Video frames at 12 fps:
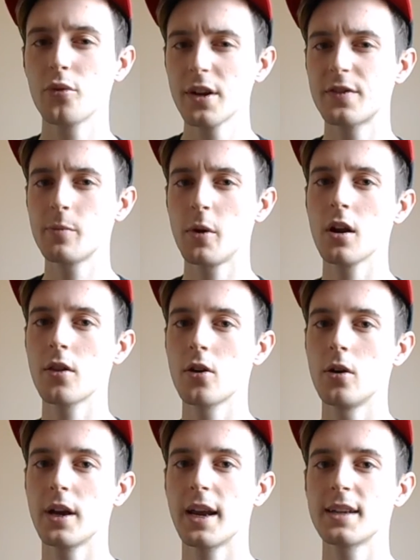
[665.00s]
Brief spoiler
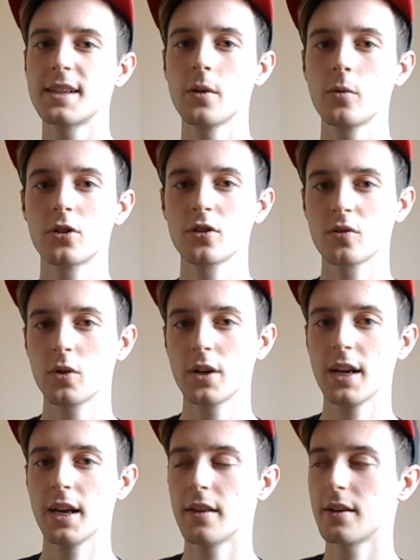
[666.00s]
though, in case anyone doesn't want
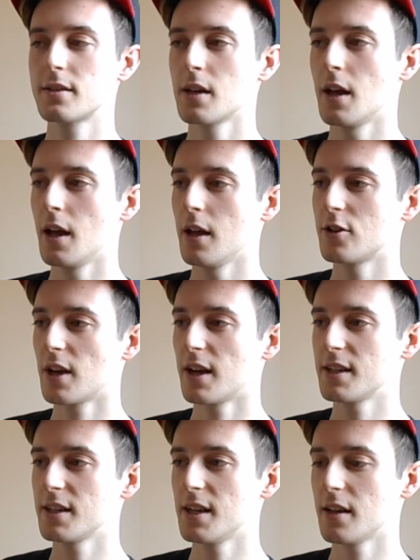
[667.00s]
to hear this, I
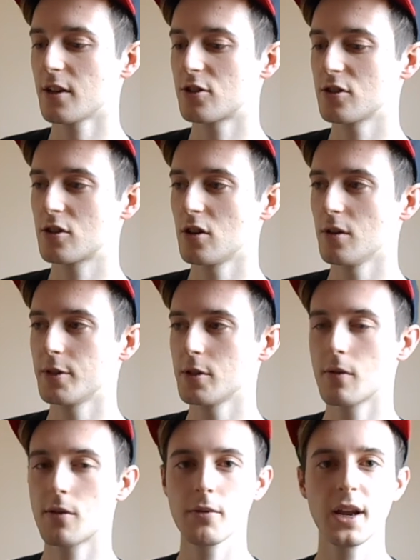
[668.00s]
did hear that she's going to be
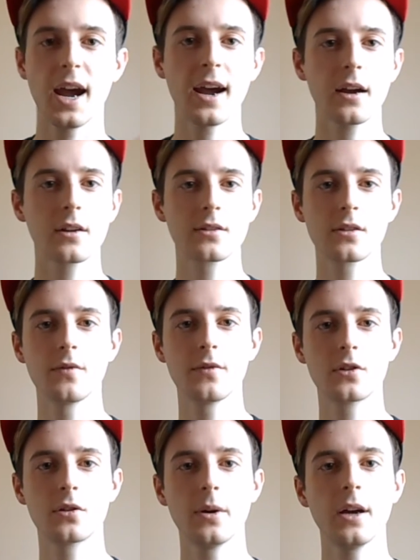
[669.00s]
doing three acts of
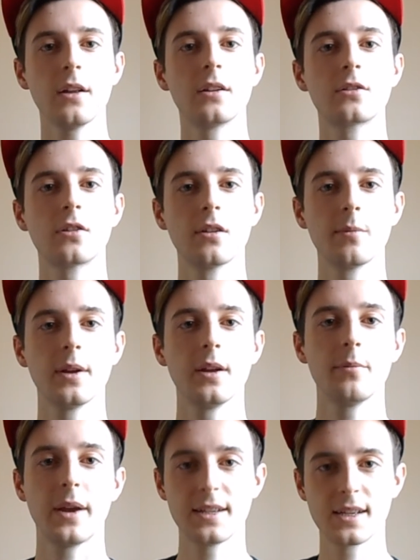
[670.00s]
the tour, and it's going to
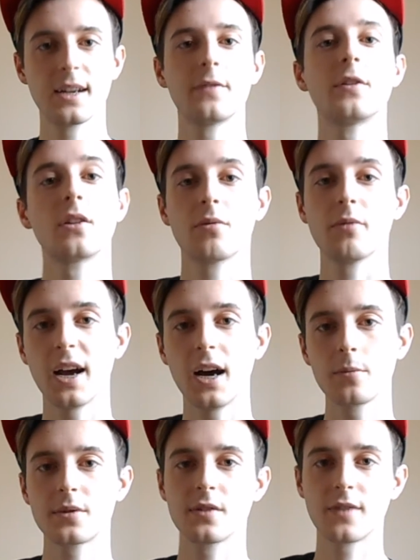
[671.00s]
be basically for the three
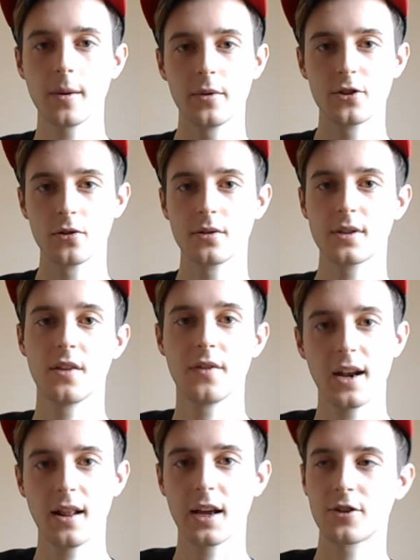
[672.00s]
albums, The Family Jewels, and
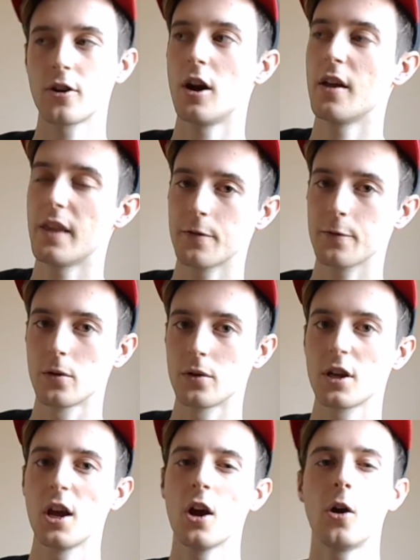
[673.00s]
then Electra Heart, and then
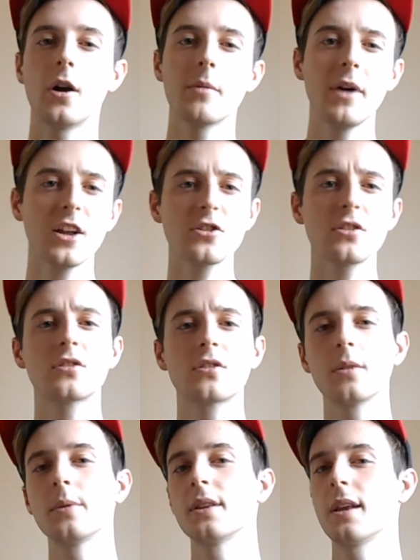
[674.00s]
Fruit. Well, I imagine it's
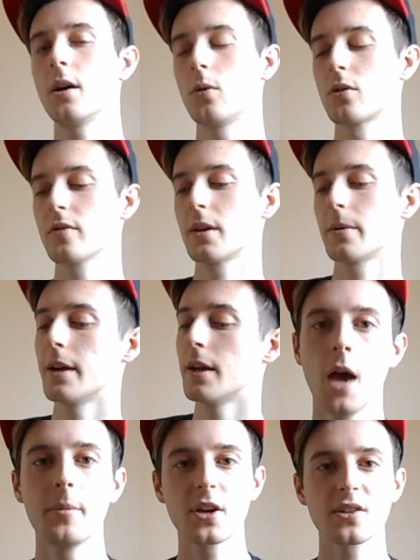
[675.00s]
going to be in that order anyway.
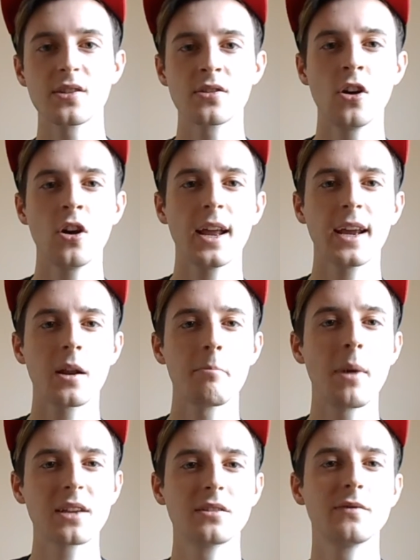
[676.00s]
And because it's not like a
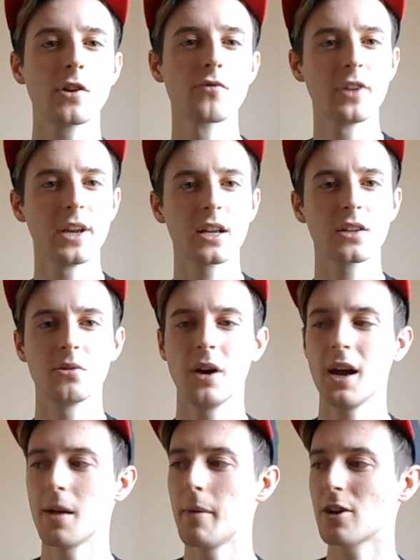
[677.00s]
massive arena tour,
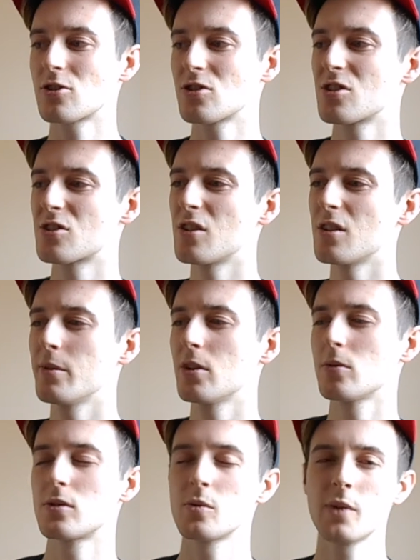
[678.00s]
I imagine she's going to be
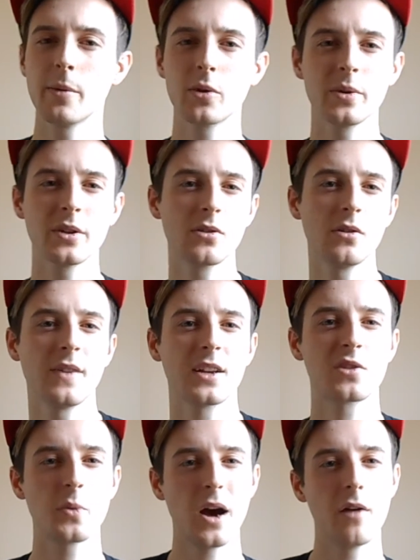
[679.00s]
doing somewhere between sort of
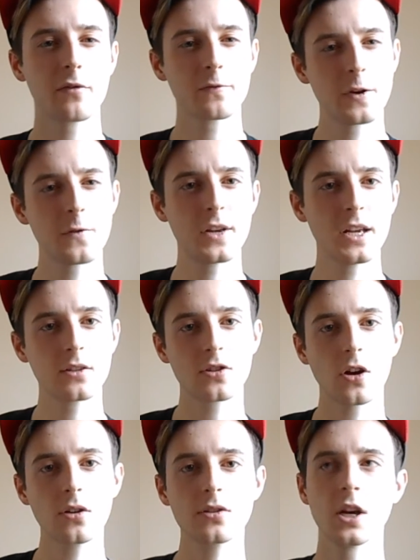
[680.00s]
like twelve and fifteen
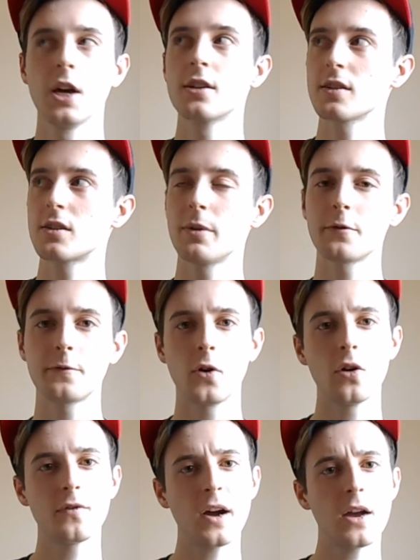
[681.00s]
songs, so that's about
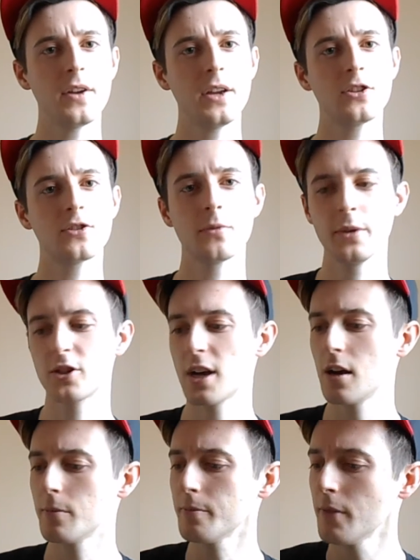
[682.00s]
four or five each from each
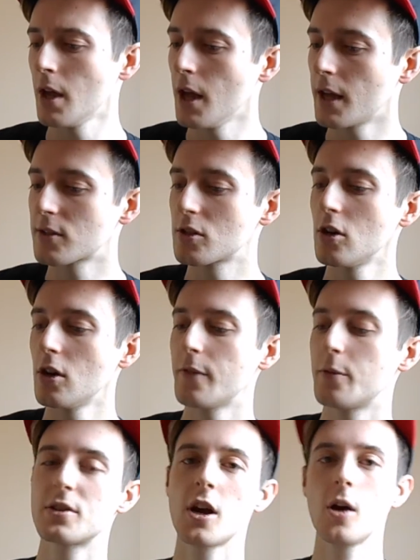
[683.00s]
album. And so
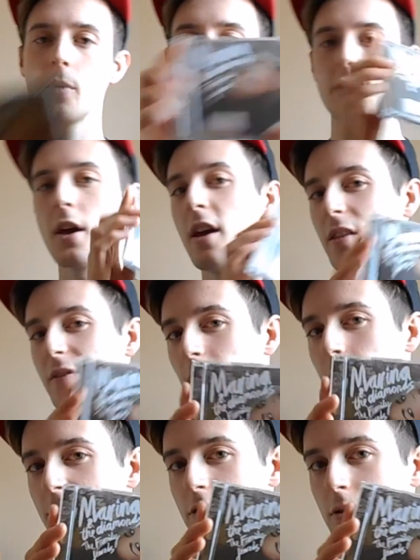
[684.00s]
if we start with The
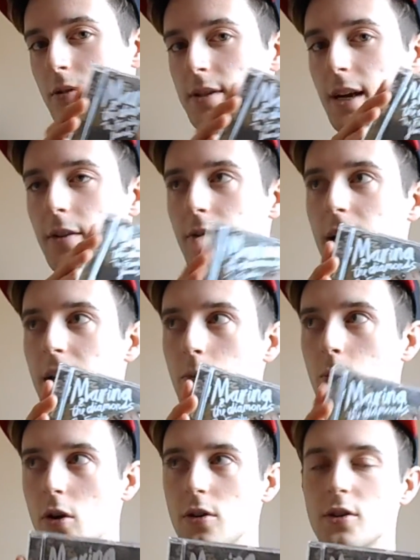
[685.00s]
Family Jewels, I really
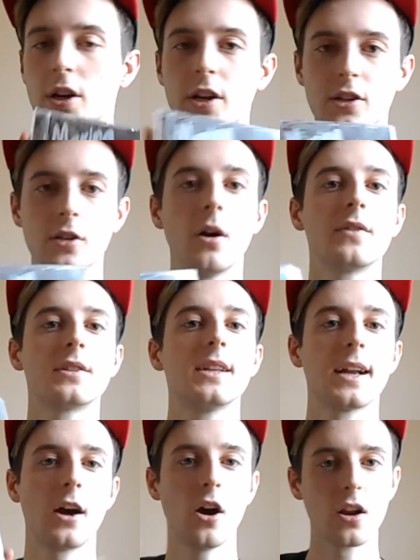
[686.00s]
want her to do
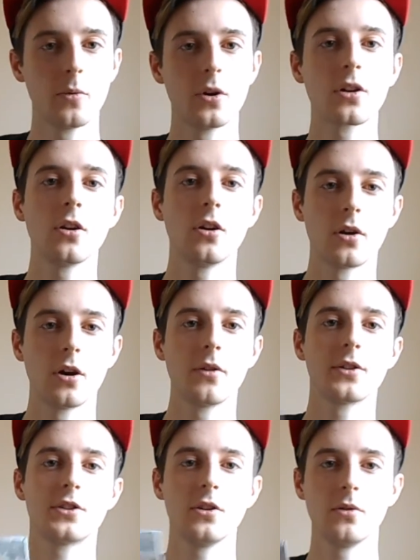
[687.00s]
obviously like Hollywood and Oh
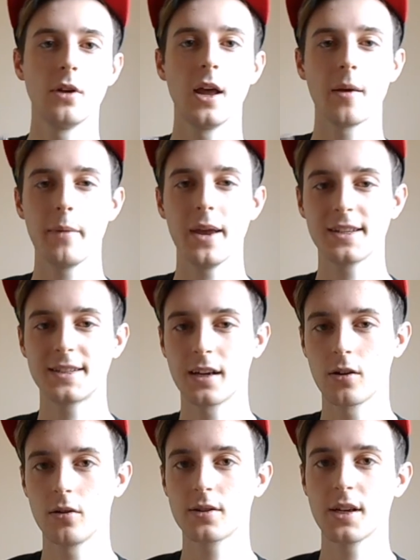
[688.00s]
No, the two main
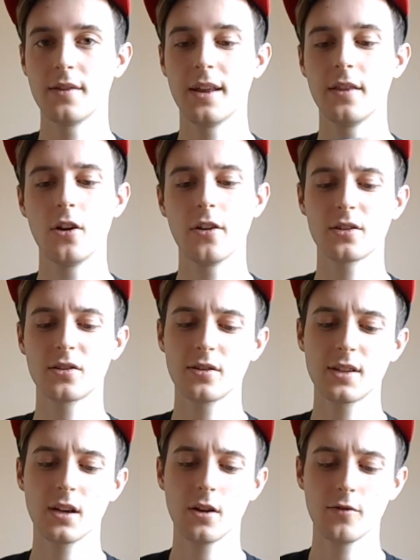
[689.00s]
singles, and then the other
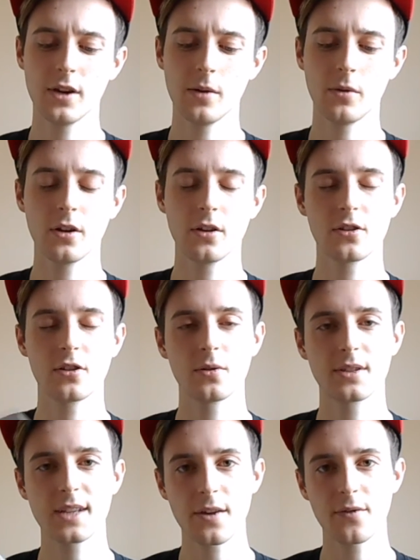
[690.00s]
songs that I really wanted to do
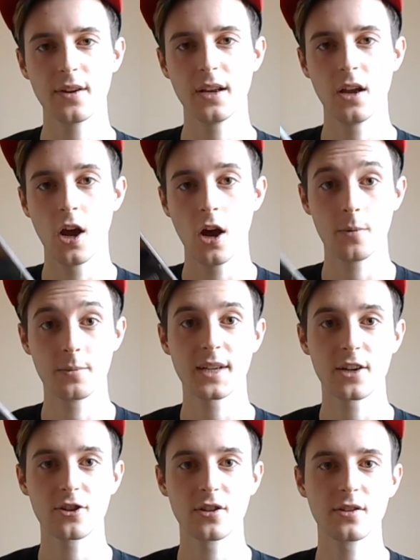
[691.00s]
is definitely
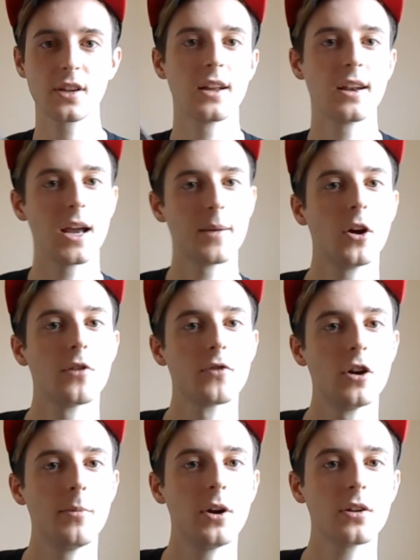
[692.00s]
Obsessions and I'm Not a
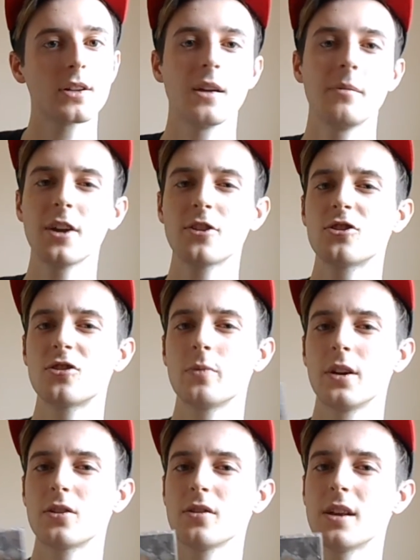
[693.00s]
Robot. I imagine she
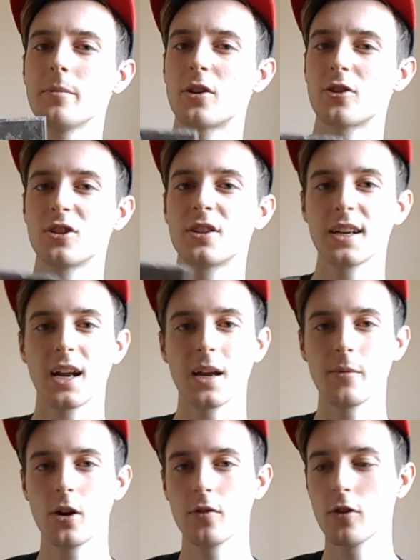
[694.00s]
will do them because she did
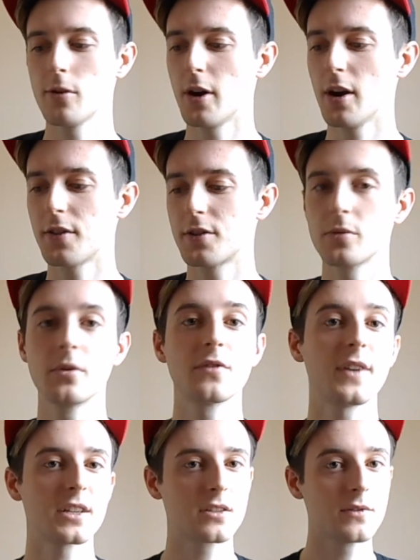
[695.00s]
I'm Not a Robot at some of the
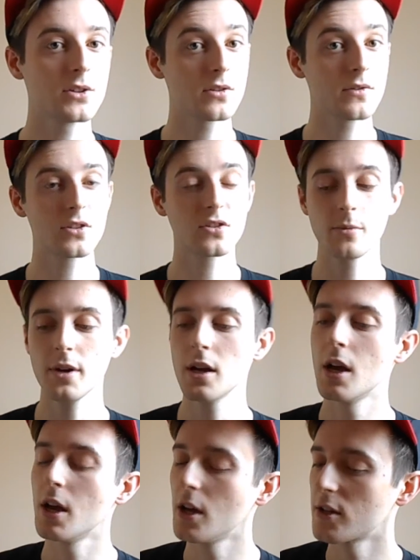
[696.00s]
festivals over the summer,
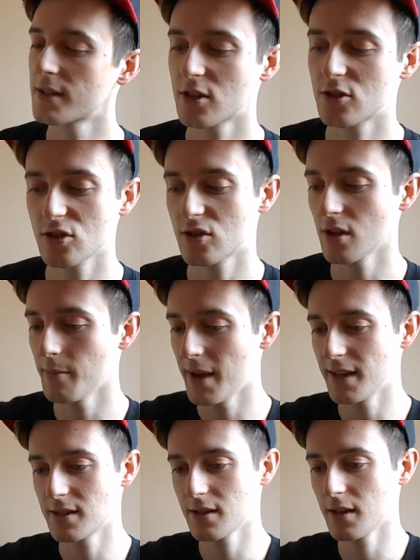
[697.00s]
so that's just just
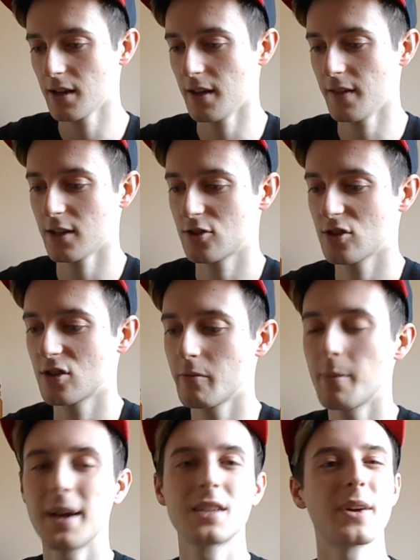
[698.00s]
amazing, and that's just some
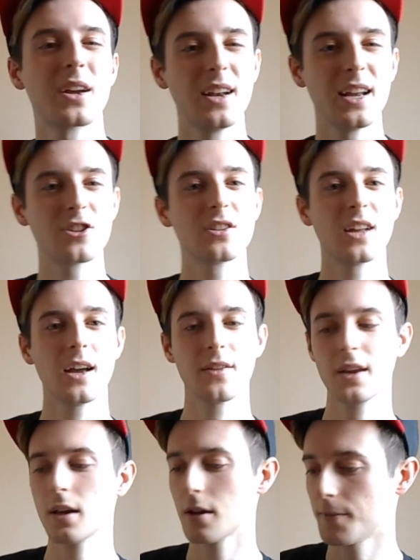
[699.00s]
of my speculation that I
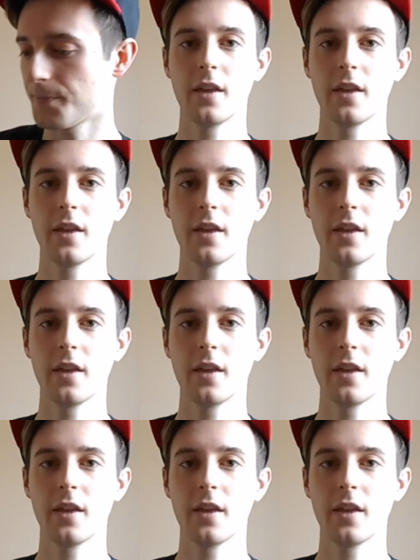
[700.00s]
think.